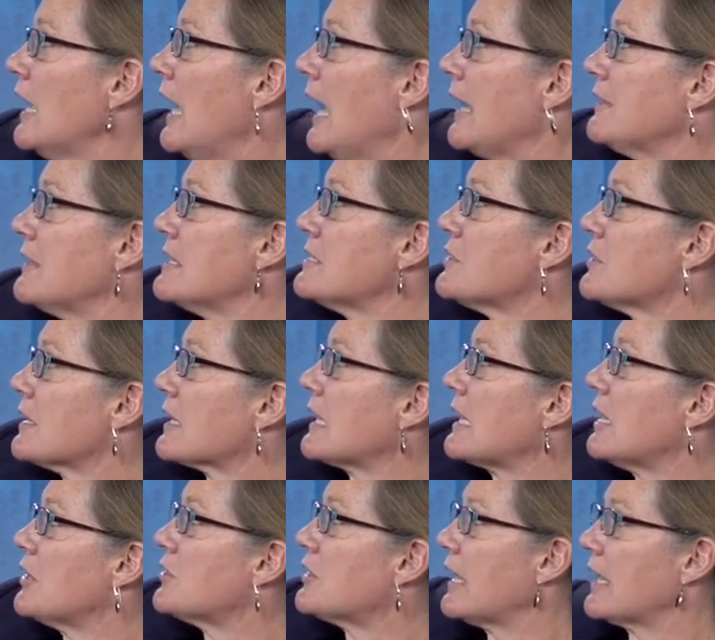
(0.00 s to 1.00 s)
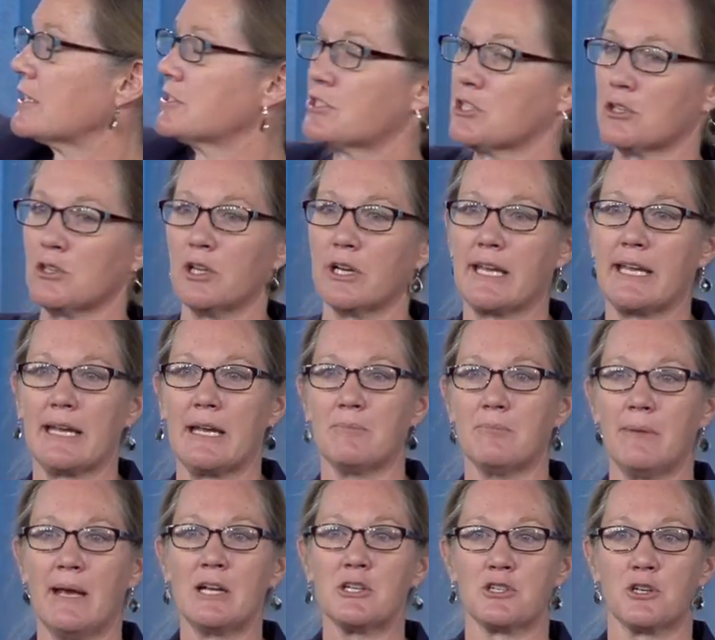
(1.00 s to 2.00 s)
and these are the key things they're looking at
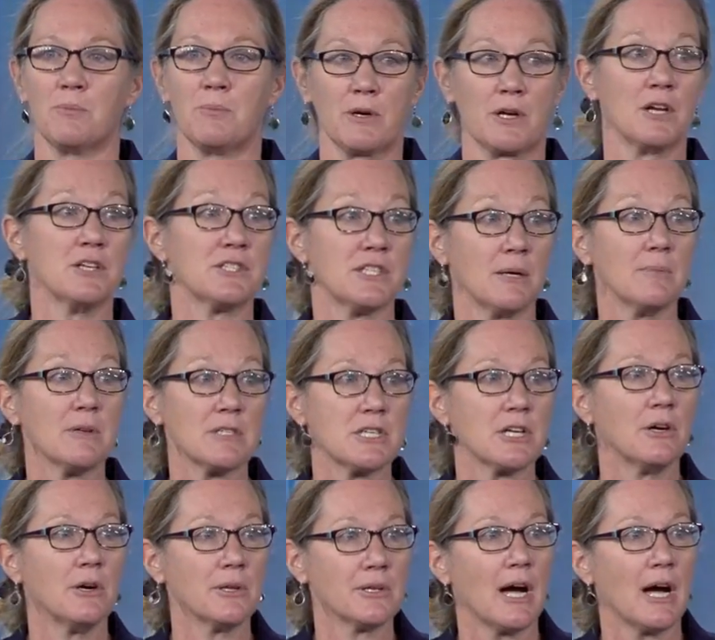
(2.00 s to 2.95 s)
measure because they're material